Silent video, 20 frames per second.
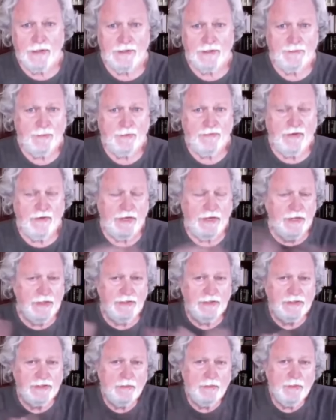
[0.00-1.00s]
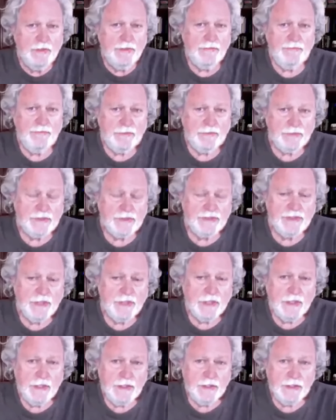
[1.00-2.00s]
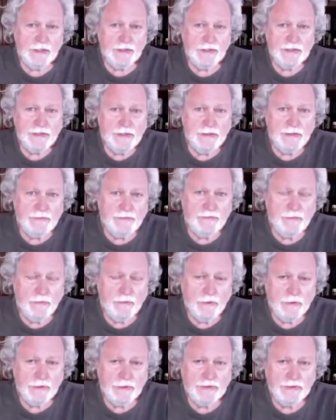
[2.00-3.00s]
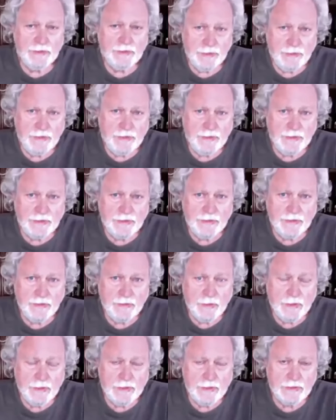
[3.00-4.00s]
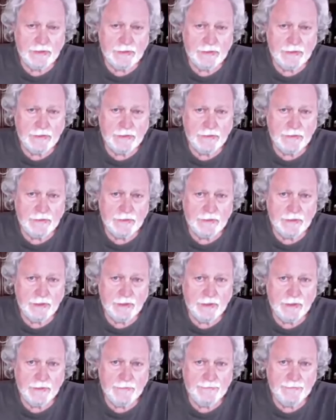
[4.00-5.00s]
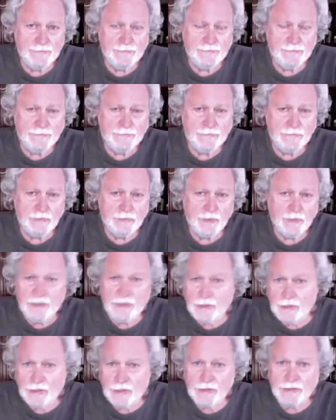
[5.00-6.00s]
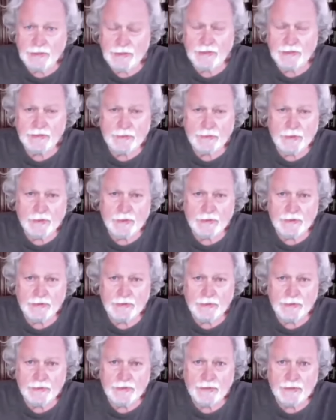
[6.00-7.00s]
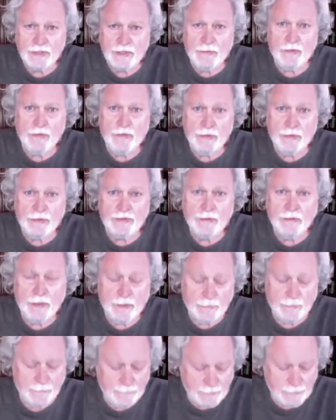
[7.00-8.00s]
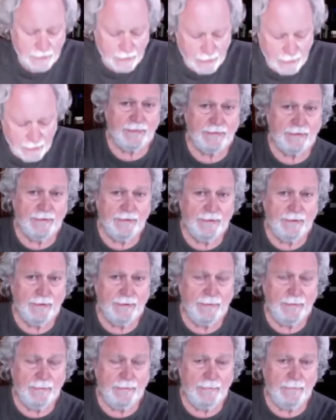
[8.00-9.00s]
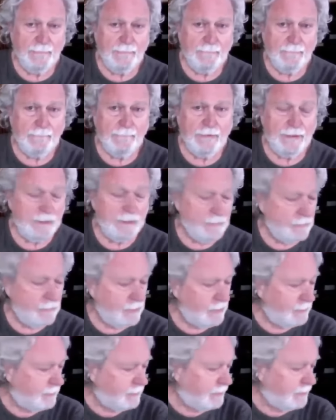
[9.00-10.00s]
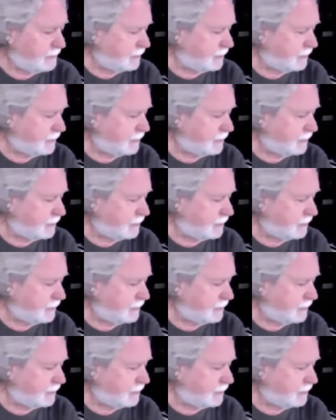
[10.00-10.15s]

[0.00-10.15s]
He's provided this wonderful study edition for students who want to read the Dead Sea Scrolls with Hebrew as well. And I want to